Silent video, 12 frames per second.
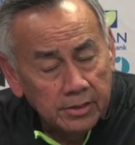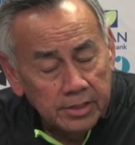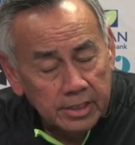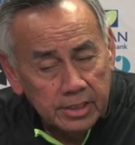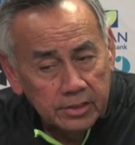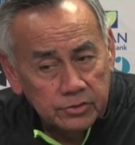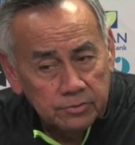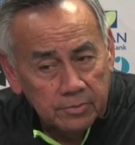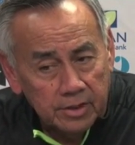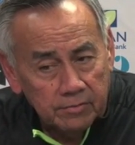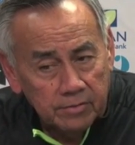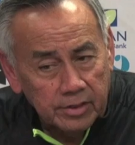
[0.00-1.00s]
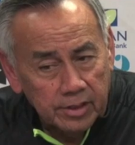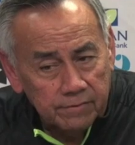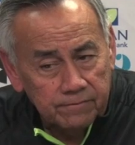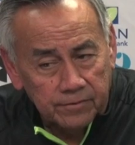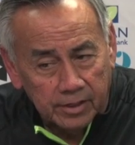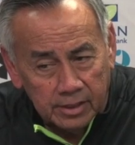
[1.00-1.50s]
Nick Nelson, by the way, the
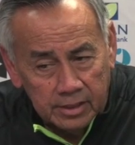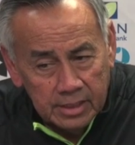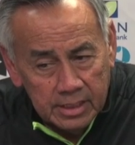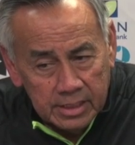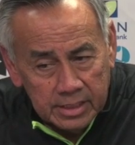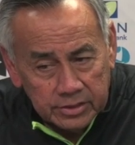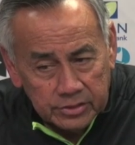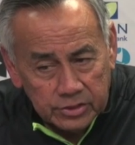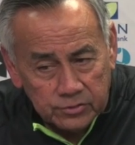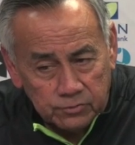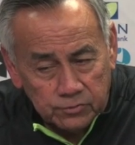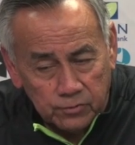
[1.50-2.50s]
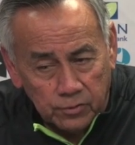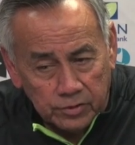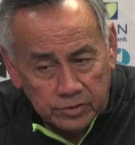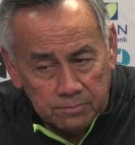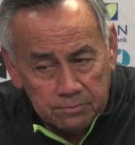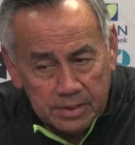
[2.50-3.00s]
other fellow, just was
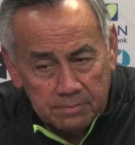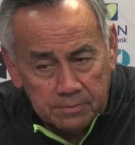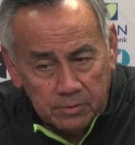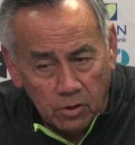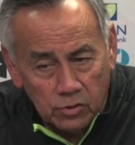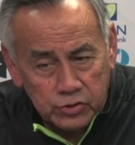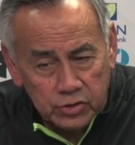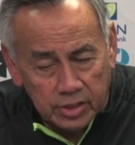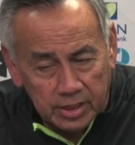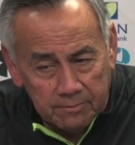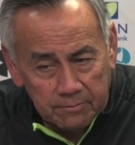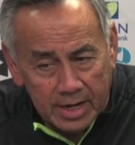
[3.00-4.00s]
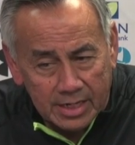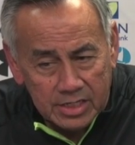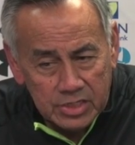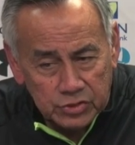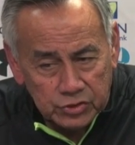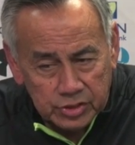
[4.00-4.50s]
voted. There's a big all-star game
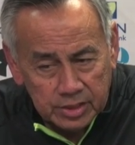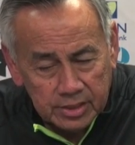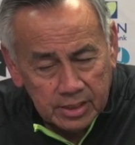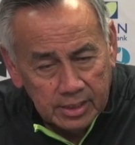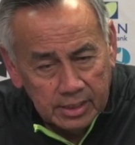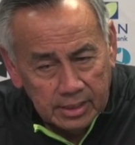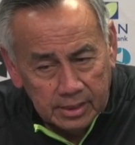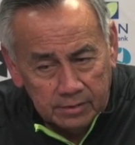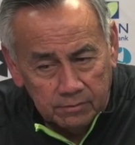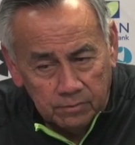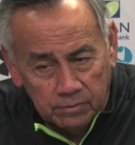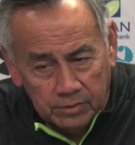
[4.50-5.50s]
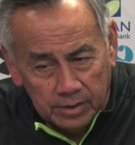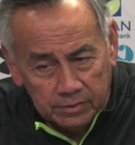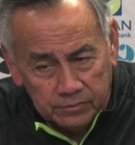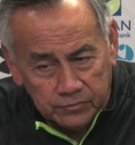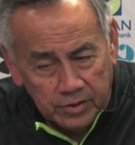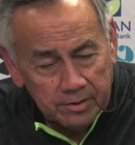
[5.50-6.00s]
back east,
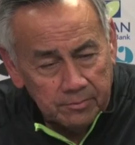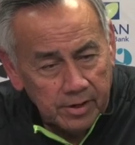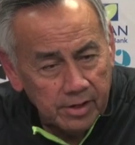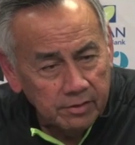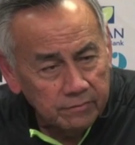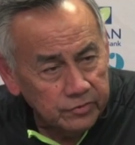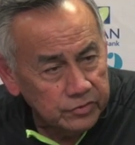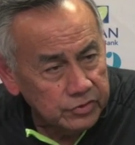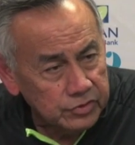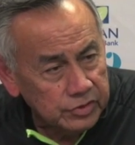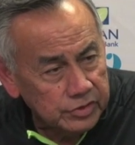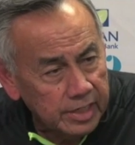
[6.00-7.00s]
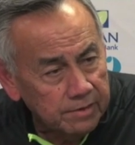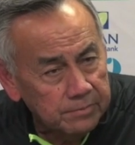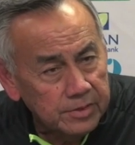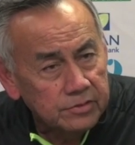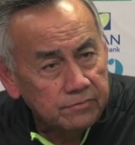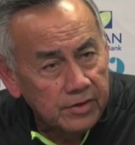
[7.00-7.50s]
the state of Maryland versus the state
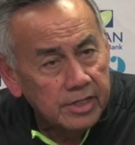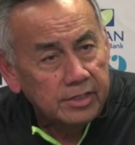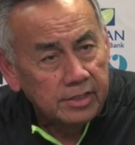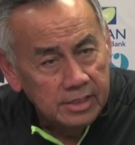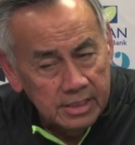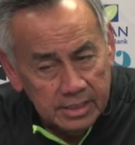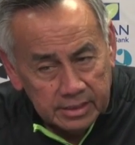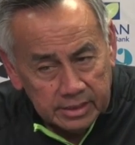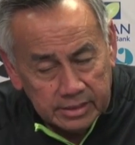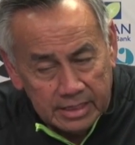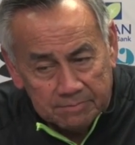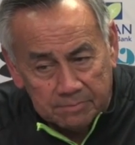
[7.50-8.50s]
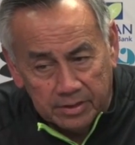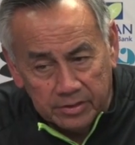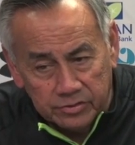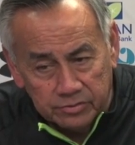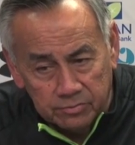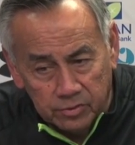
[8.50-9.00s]
of Pennsylvania. The top
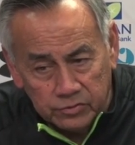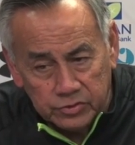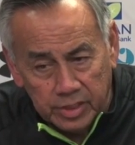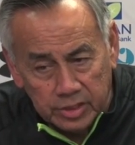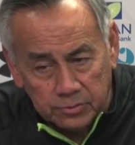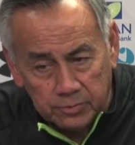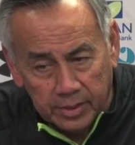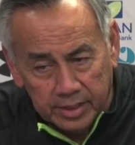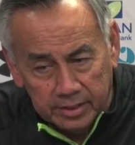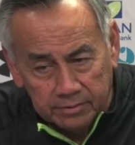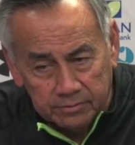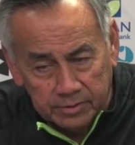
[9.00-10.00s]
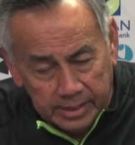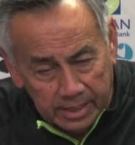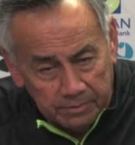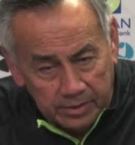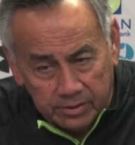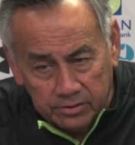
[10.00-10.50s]
players in both states playing a
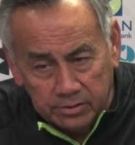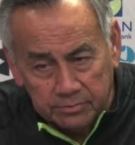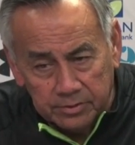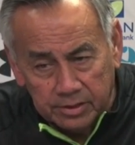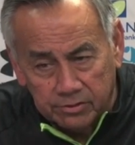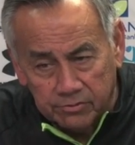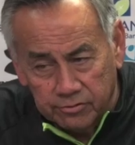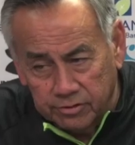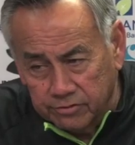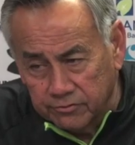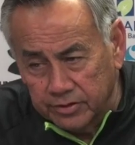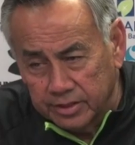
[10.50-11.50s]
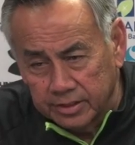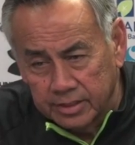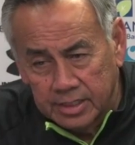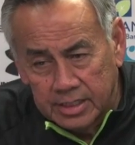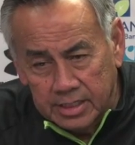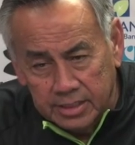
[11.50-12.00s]
game they call the Big 33, and
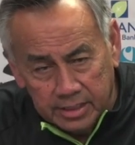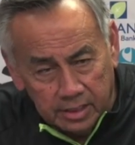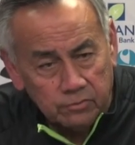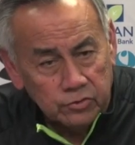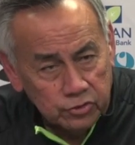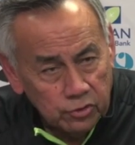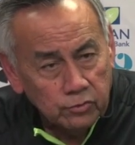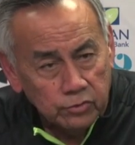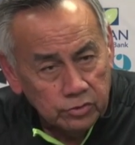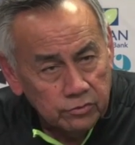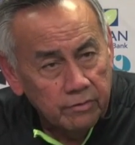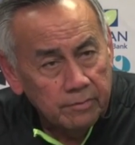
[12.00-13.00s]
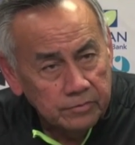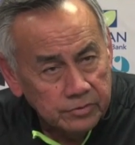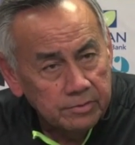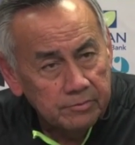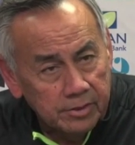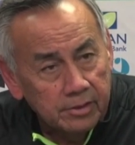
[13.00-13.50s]
Nick was chosen to
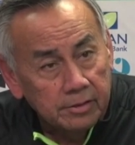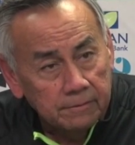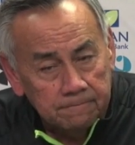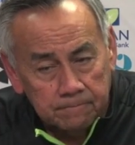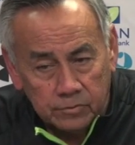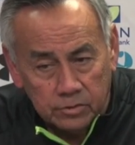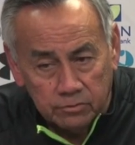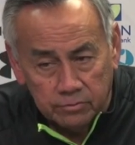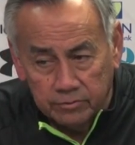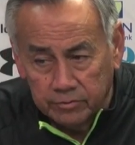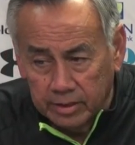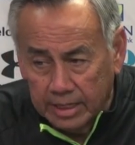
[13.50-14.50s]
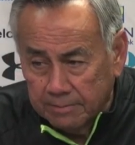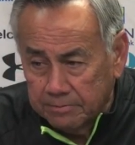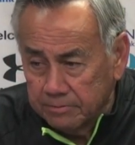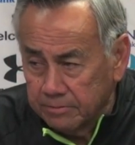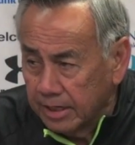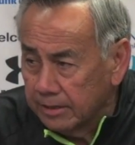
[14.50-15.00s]
represent Maryland. So we're real
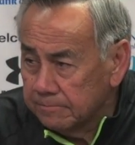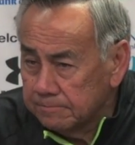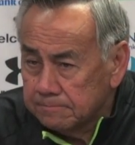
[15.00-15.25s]
happy with that.